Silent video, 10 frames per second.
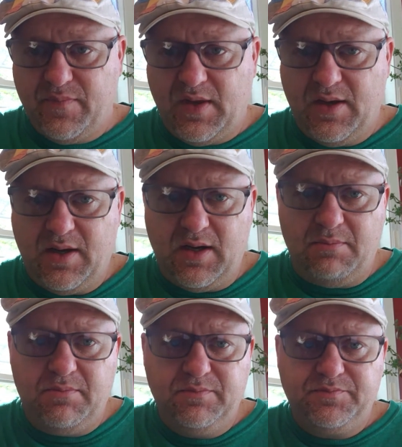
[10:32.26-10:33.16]

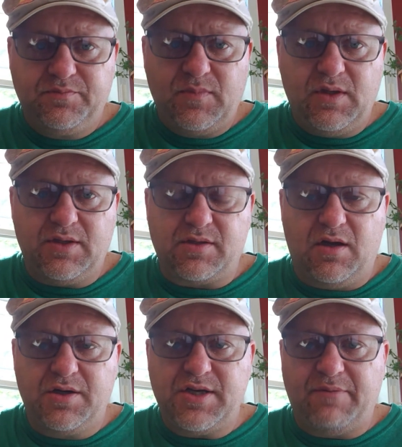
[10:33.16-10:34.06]
As
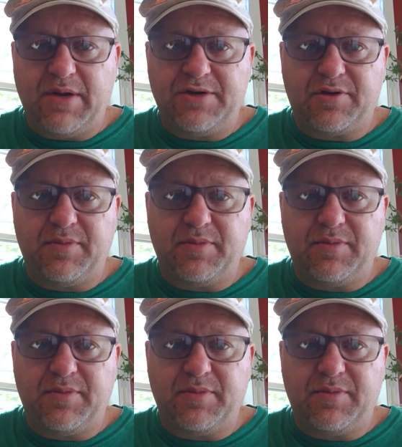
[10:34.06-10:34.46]
long as you have Patrick